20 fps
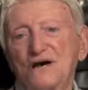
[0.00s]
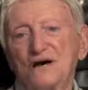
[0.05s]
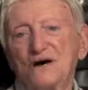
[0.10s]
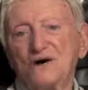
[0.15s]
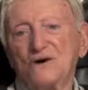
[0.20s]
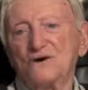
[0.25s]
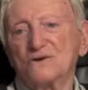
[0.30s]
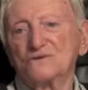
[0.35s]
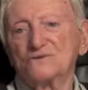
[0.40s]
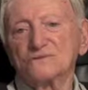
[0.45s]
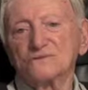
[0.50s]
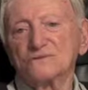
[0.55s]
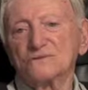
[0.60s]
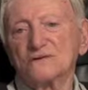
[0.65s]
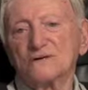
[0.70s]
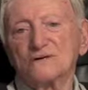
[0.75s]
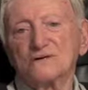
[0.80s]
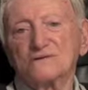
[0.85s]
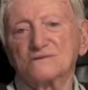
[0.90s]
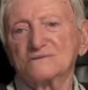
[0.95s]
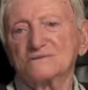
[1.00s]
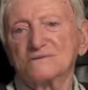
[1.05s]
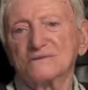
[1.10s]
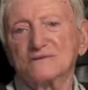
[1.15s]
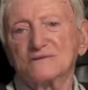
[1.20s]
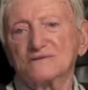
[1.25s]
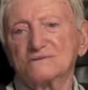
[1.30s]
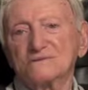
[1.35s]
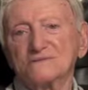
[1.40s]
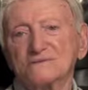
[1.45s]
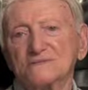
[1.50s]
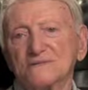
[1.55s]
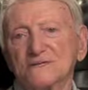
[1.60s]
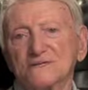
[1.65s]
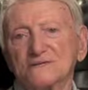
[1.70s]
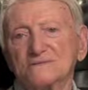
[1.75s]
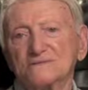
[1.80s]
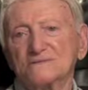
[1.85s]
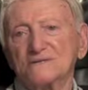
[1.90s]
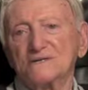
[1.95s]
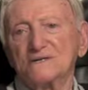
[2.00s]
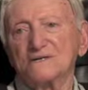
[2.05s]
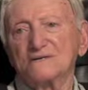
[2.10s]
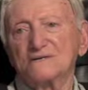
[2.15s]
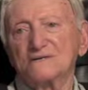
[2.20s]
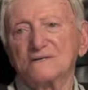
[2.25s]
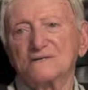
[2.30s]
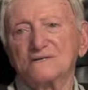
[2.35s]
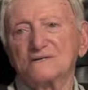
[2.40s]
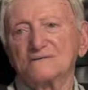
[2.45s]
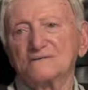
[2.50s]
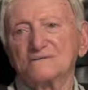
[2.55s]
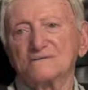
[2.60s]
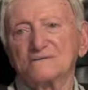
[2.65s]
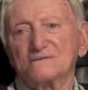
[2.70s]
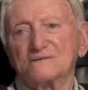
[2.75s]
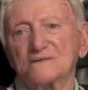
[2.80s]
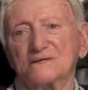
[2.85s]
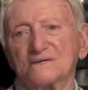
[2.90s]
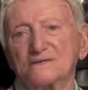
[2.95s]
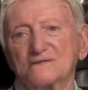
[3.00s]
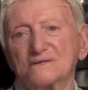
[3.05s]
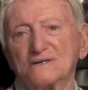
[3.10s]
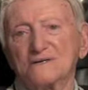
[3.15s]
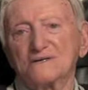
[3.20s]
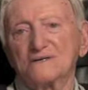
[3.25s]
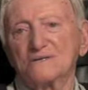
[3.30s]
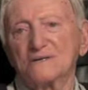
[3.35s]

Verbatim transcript: No, no, no, no, no, no, no, no.